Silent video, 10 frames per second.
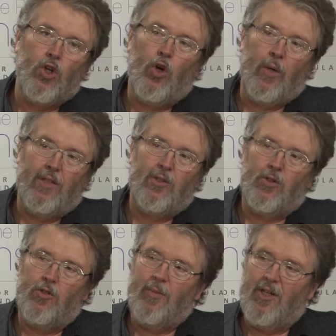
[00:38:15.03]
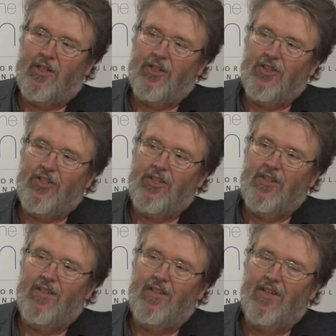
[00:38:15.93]
growing local
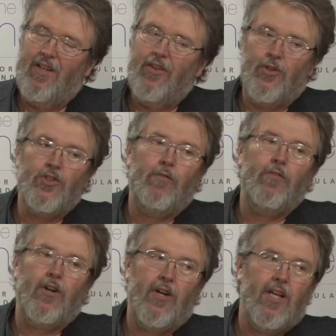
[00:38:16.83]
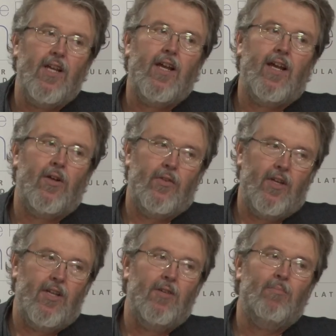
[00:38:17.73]
markets, there's a very
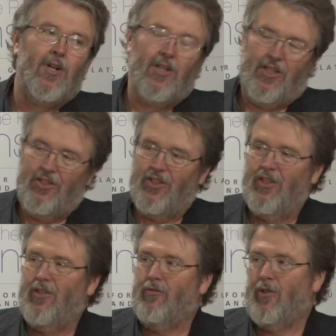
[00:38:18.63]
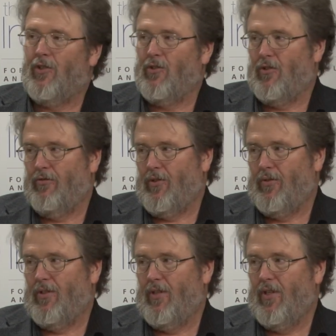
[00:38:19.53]
healthy market for local
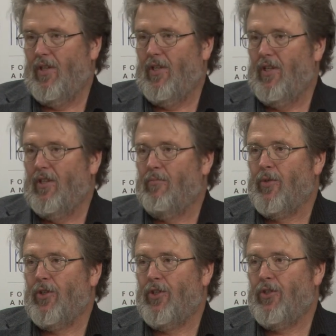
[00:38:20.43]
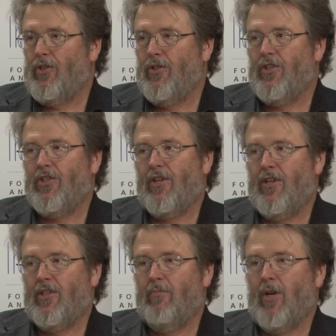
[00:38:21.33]
food. Producers
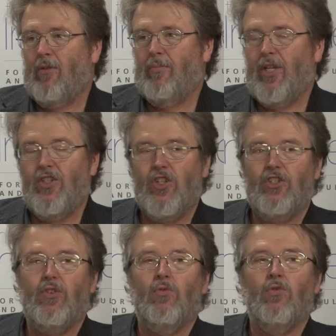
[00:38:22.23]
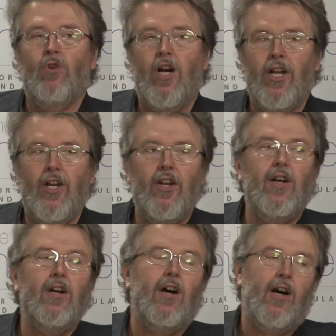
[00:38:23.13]
talked about being just
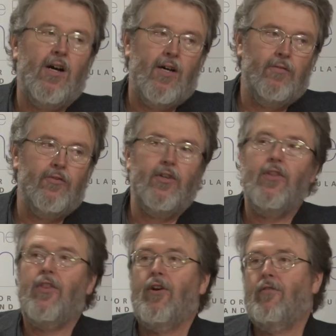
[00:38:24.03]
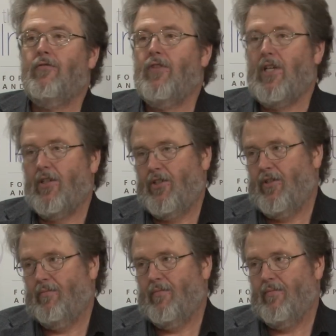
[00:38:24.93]
run off their feet.